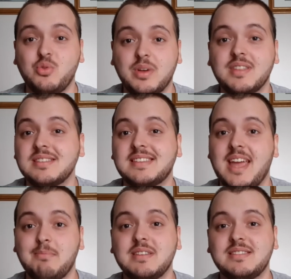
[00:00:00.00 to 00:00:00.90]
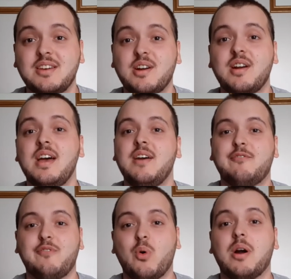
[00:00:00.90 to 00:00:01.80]
doing this game this year
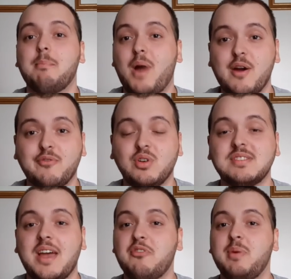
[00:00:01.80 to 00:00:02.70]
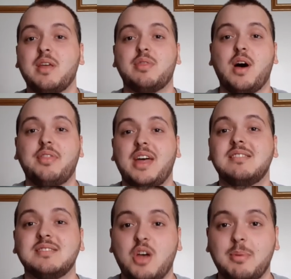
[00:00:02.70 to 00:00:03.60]
for Marvels. Everybody thought that
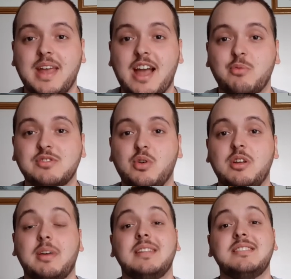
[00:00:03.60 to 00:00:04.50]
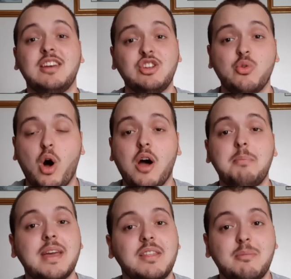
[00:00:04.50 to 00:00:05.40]
Insomniac was going to continue
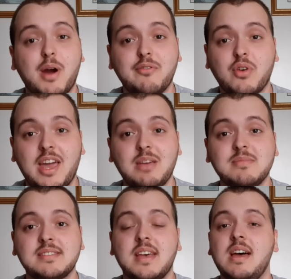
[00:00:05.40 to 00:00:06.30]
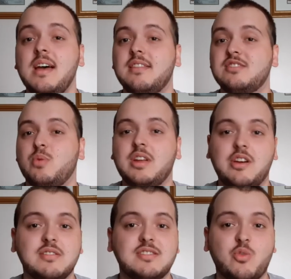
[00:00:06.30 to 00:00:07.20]
on making the Marvel games. This one
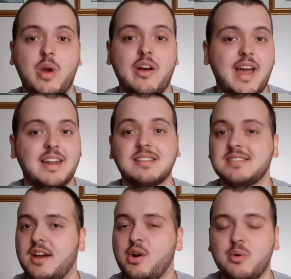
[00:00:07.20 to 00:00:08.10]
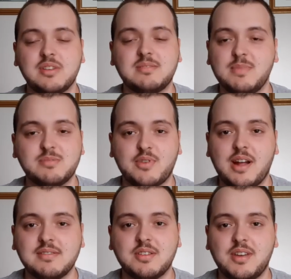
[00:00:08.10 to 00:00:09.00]
here is Square Enix. I always
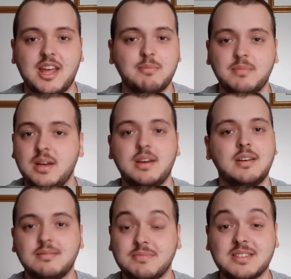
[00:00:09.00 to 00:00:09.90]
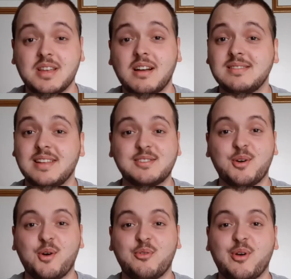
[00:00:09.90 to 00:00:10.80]
mispronounce their name. Sucks. Let's
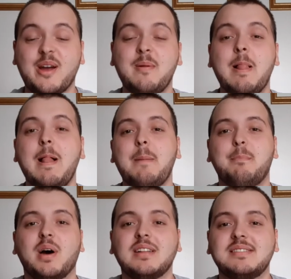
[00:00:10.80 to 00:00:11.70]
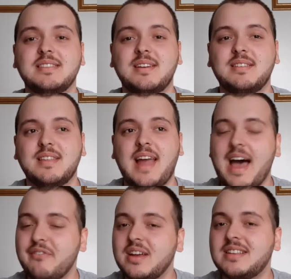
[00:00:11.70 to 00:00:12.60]
go over it. But
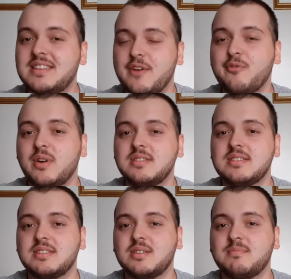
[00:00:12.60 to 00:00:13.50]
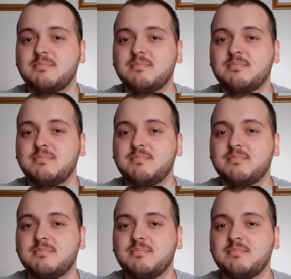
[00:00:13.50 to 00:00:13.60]
having a different